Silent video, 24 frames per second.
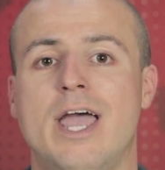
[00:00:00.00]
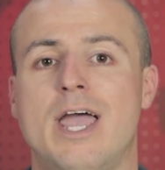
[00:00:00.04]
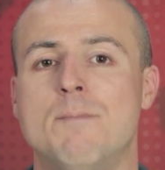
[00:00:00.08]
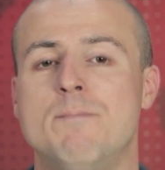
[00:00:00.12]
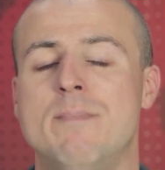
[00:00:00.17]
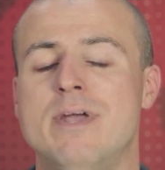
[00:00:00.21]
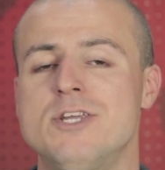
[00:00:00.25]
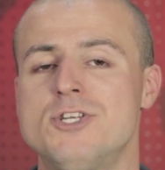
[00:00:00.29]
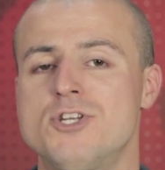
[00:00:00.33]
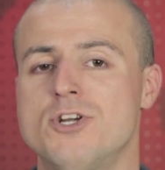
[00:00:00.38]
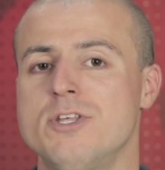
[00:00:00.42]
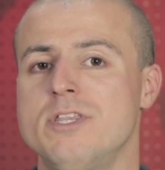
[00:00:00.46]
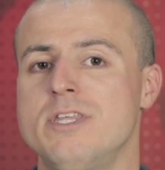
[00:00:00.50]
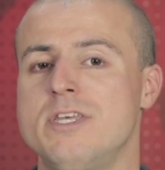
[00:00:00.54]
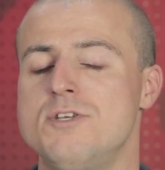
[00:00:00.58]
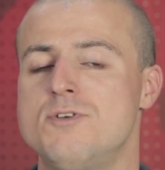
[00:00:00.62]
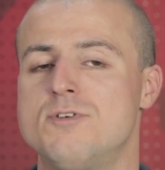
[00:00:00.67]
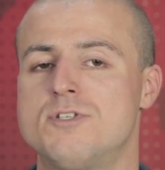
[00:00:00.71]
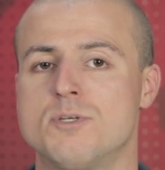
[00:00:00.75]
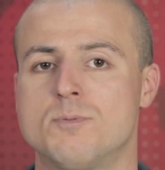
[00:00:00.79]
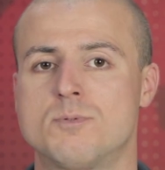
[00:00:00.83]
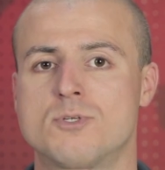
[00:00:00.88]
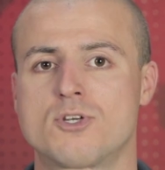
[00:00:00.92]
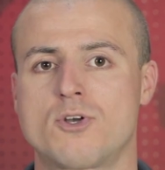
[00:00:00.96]
And make sure that you
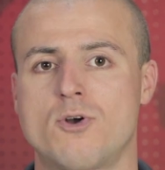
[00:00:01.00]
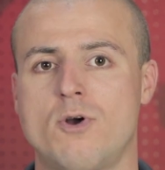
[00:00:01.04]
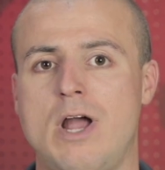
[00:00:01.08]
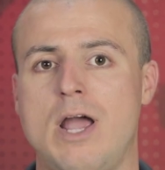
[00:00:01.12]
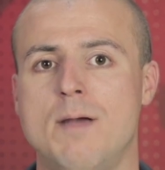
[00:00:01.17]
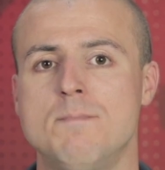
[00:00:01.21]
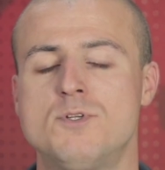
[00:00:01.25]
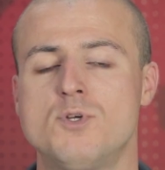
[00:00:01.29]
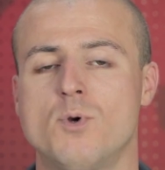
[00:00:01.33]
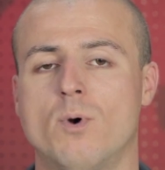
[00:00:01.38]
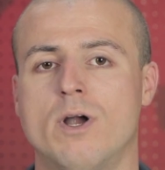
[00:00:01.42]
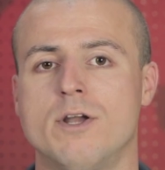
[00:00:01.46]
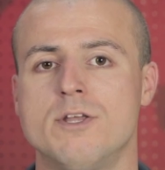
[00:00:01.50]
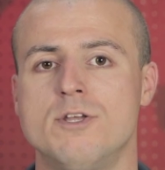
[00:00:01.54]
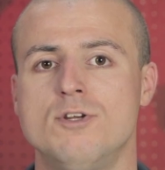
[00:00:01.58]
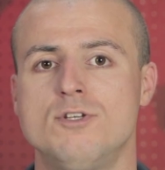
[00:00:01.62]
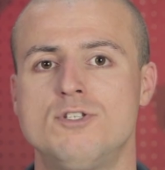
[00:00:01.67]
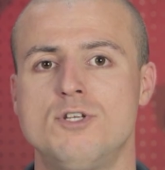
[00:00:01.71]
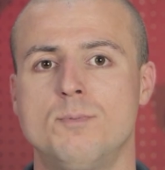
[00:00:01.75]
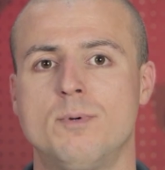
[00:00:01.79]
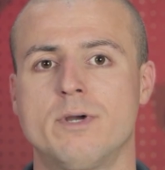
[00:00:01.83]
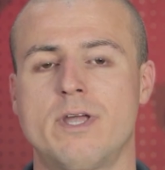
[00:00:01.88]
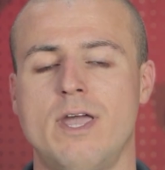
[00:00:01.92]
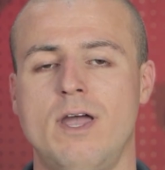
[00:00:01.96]
subscribe to our
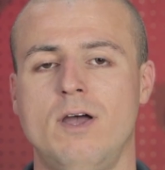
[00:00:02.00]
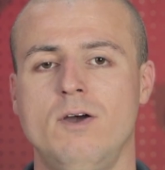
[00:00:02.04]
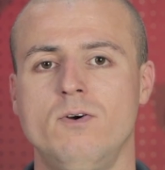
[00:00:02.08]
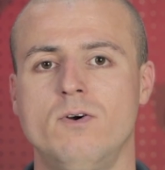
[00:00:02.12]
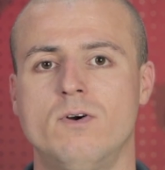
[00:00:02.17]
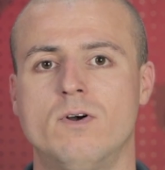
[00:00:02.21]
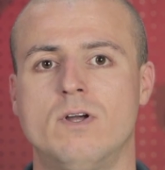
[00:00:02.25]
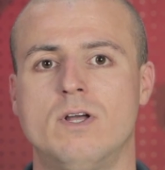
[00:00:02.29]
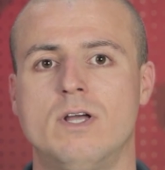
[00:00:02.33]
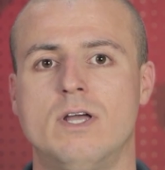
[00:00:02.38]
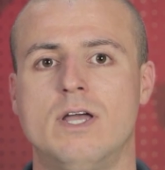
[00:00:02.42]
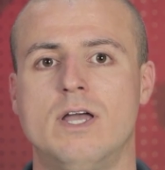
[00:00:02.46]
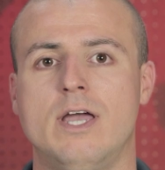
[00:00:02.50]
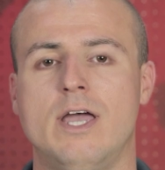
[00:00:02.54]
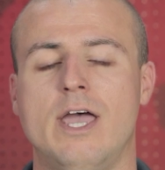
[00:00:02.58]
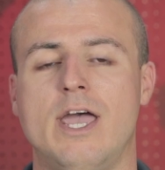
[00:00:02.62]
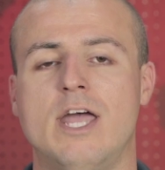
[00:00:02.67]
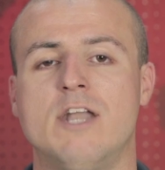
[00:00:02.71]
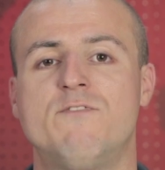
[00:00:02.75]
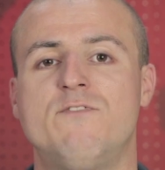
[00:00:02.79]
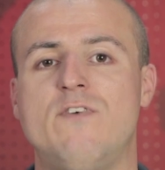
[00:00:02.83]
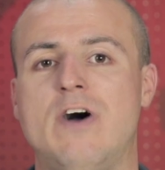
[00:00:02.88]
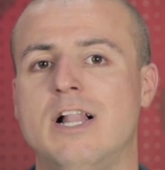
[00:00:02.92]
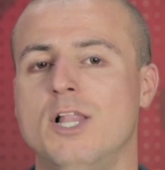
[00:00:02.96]
YouTube account
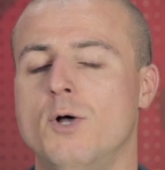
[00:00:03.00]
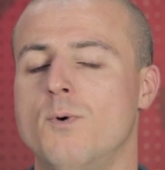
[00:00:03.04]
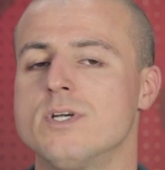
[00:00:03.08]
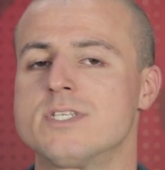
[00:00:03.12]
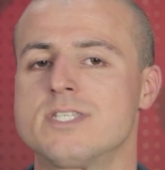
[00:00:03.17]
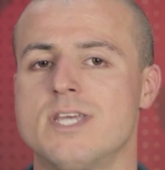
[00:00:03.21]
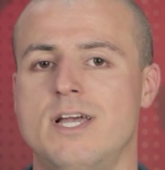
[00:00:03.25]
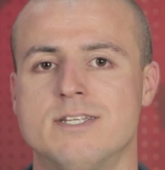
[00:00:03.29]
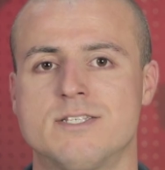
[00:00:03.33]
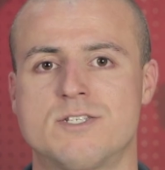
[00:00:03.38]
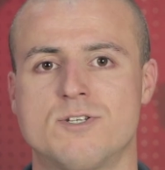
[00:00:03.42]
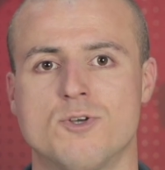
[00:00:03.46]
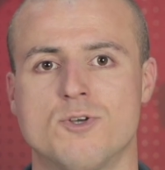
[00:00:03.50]
and follow us on